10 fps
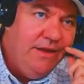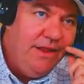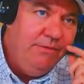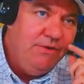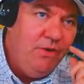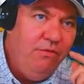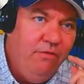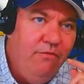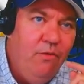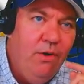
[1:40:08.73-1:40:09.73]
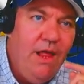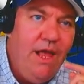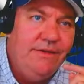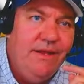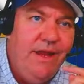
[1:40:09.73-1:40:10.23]
I think he was 0 for 4
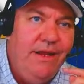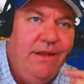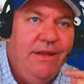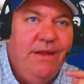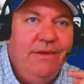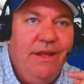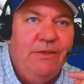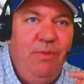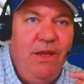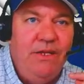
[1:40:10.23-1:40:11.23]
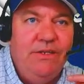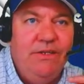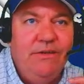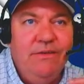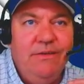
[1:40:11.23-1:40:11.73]
last night. Next pitch.